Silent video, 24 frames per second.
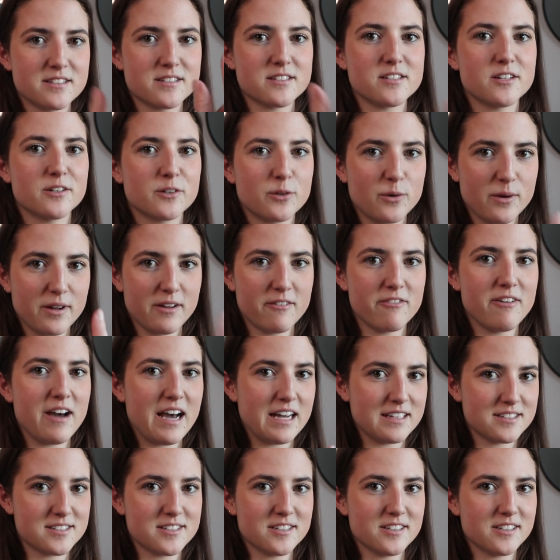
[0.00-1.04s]
start going
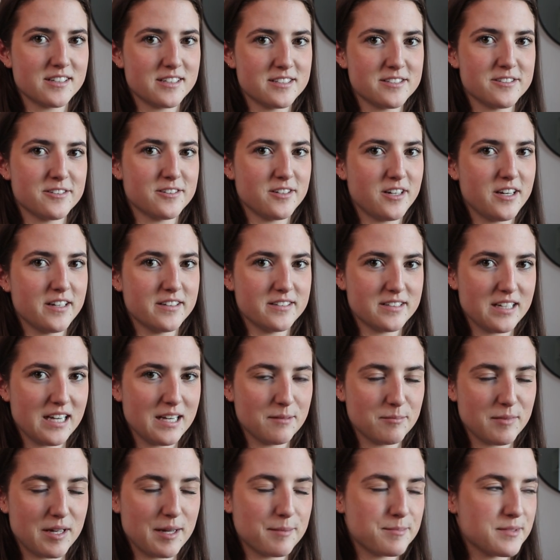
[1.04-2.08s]
faster because you're not
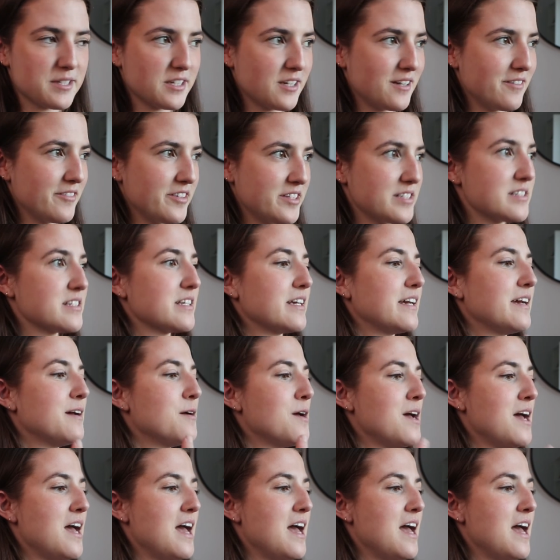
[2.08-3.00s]
time lapsing obviously.